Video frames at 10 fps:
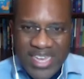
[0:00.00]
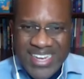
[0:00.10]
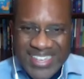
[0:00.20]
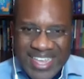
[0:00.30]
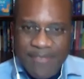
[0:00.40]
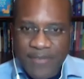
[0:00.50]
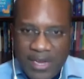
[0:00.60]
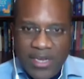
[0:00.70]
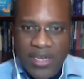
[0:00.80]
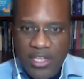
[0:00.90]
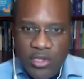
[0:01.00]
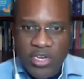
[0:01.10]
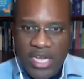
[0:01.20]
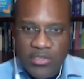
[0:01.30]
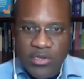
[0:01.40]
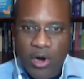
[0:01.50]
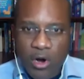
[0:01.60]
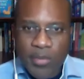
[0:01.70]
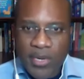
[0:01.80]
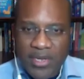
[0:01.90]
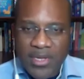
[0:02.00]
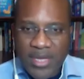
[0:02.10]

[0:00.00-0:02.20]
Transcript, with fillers: indefinitely you're not to open,